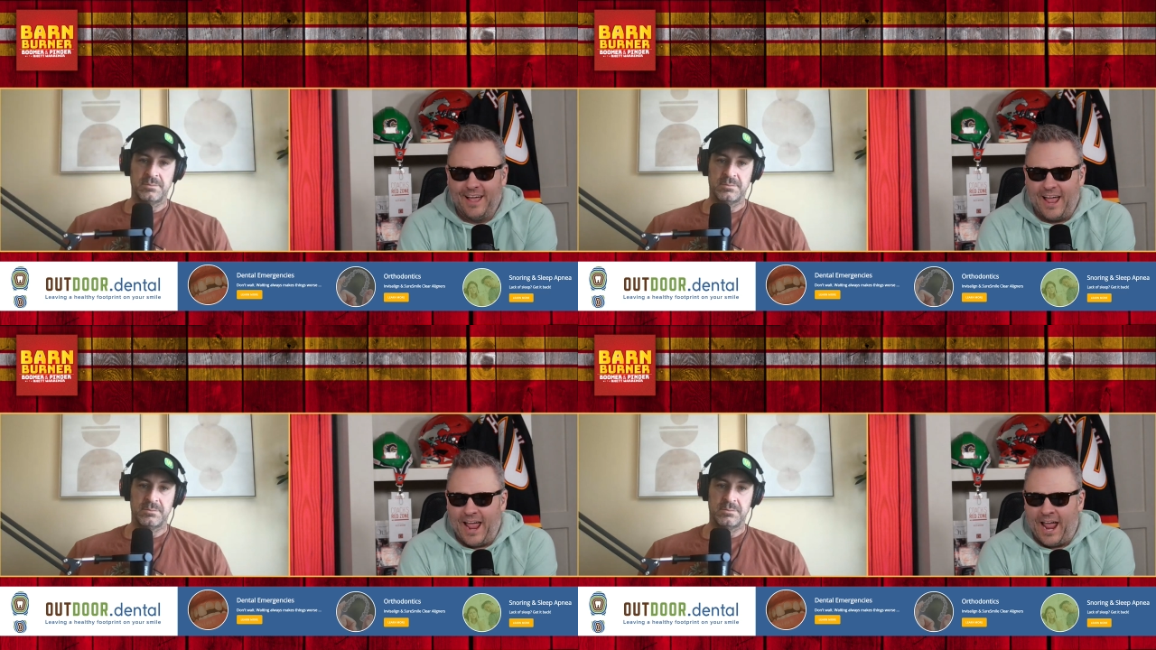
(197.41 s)

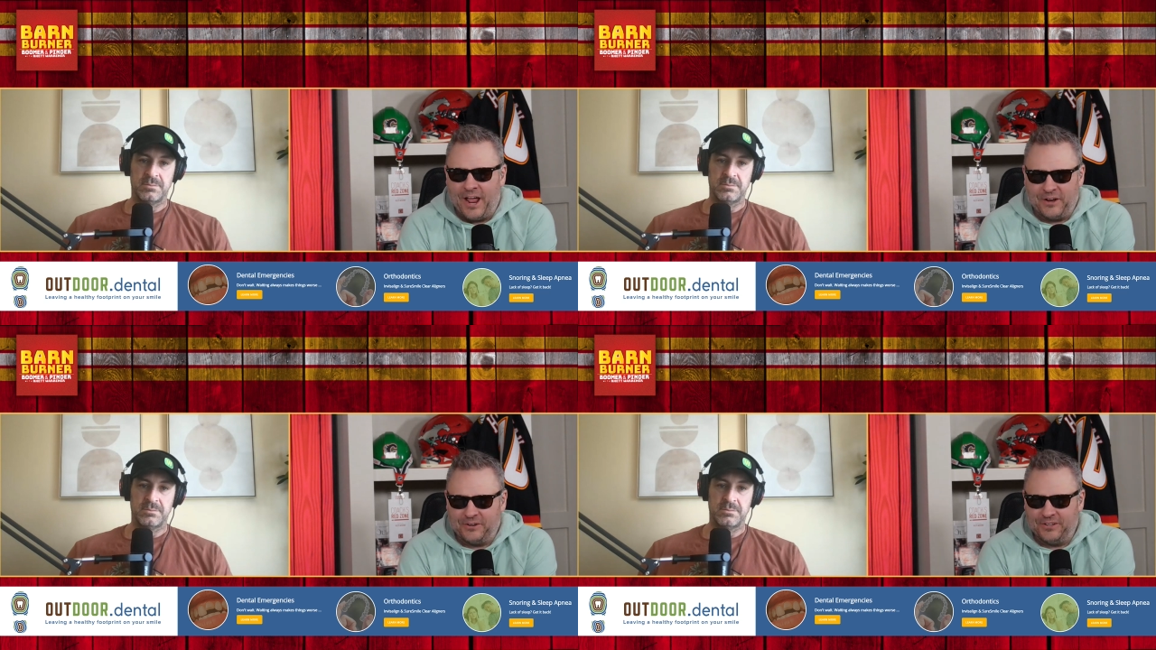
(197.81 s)

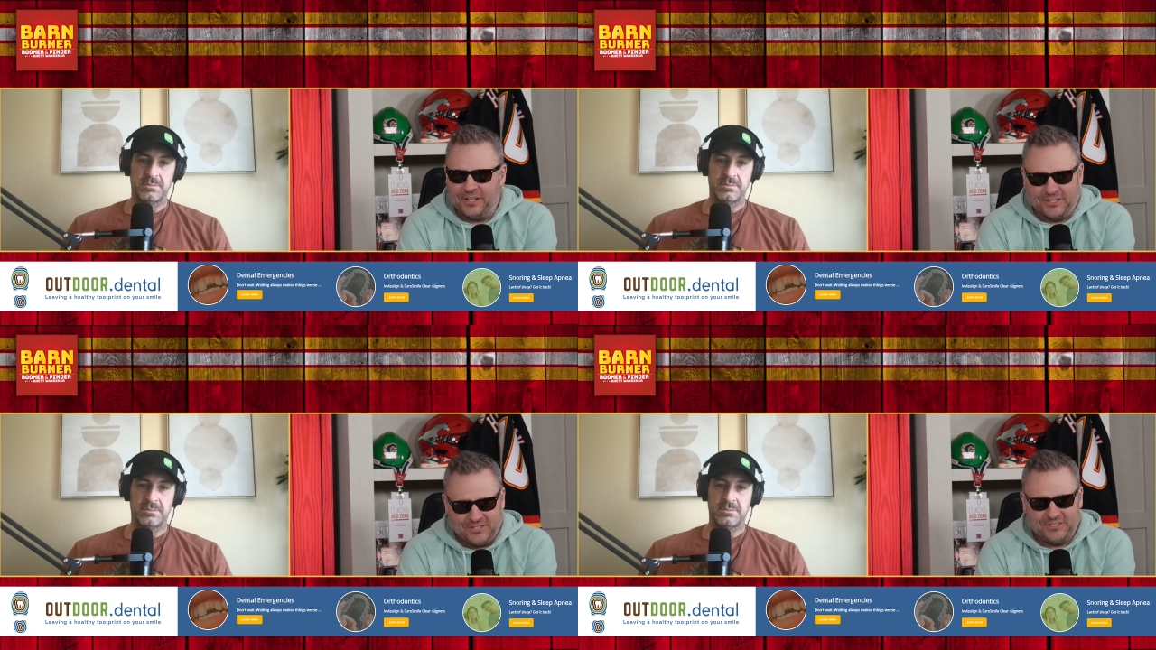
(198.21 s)
Speaker 1: And
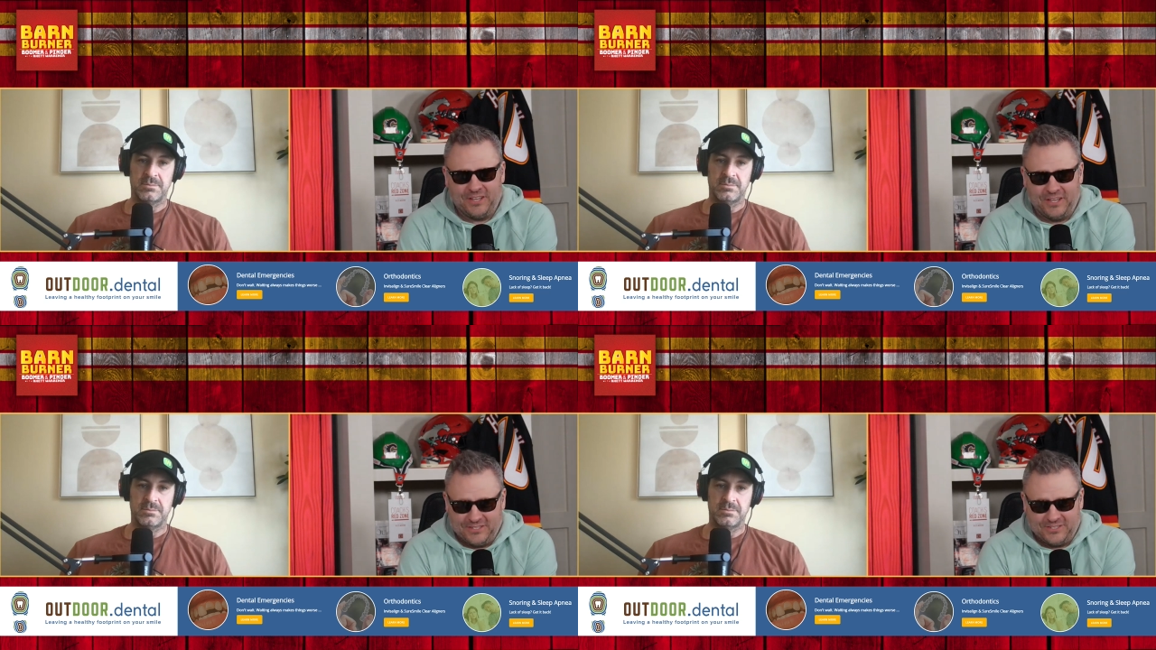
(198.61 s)
it's
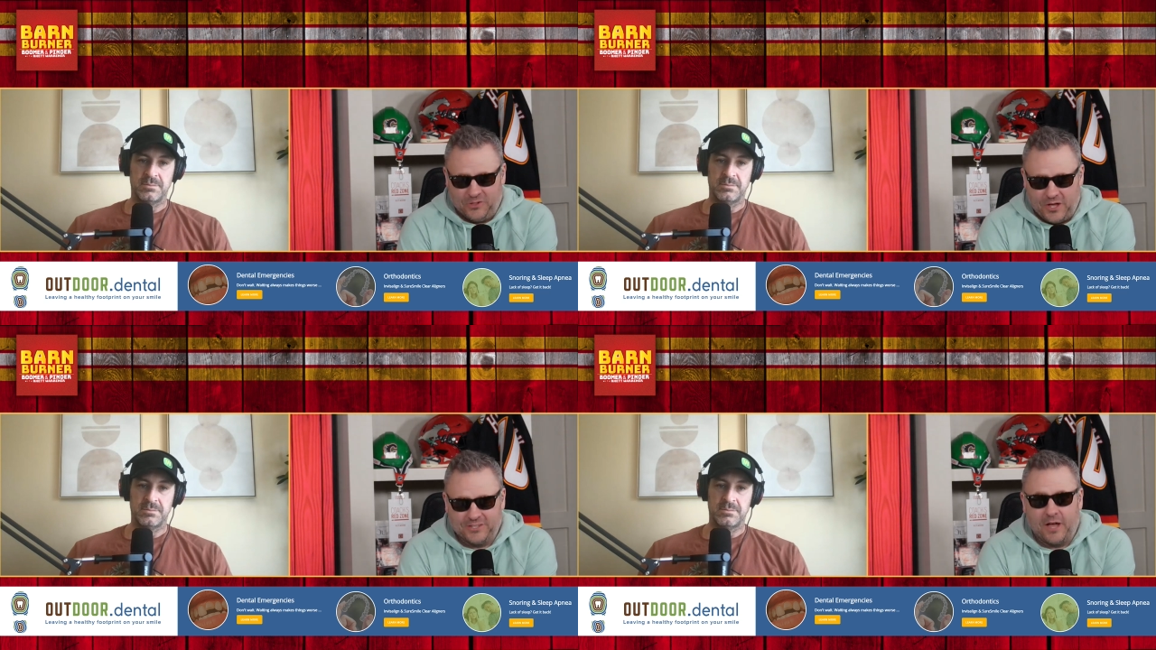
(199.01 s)
it's a lot of
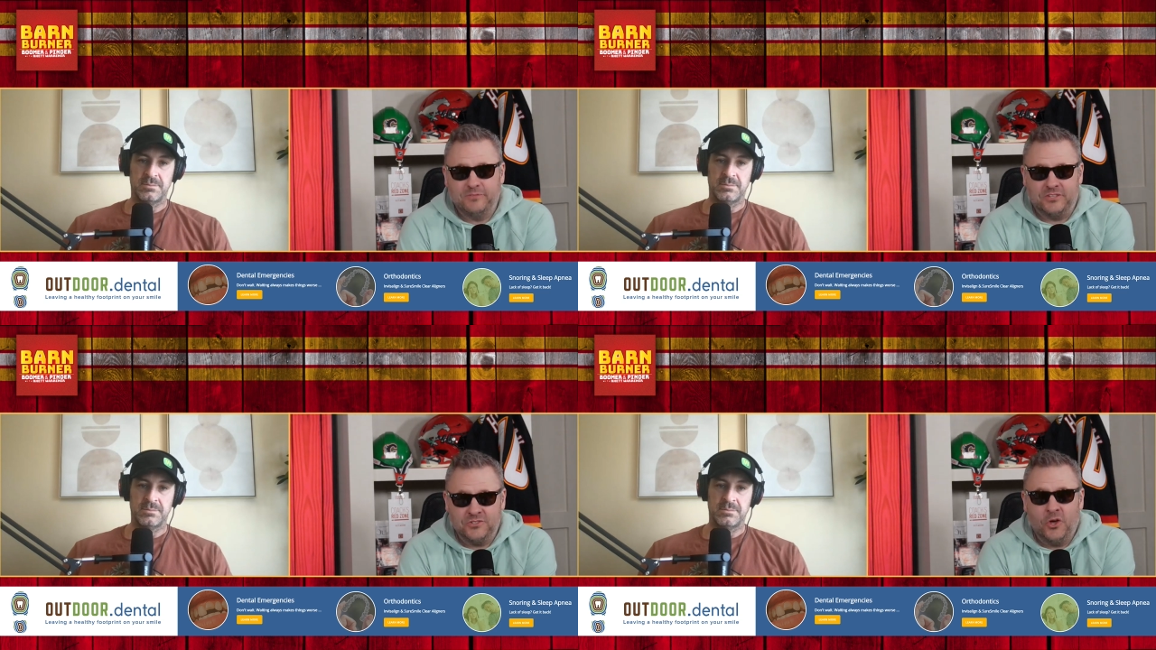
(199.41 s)
times it's
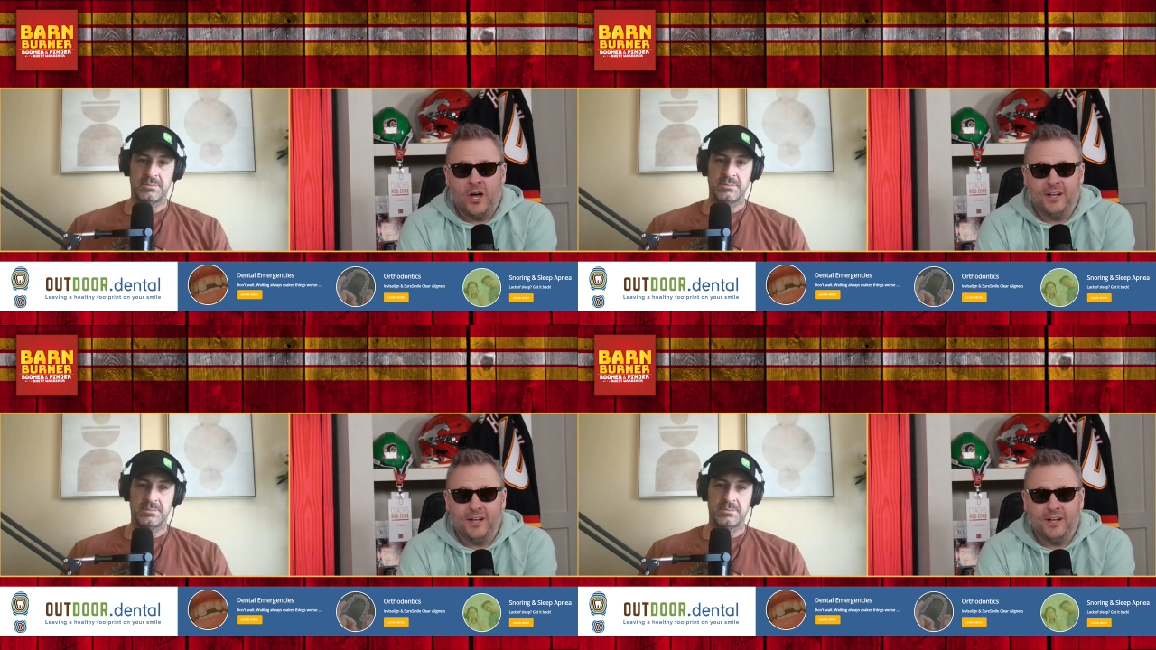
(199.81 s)
not.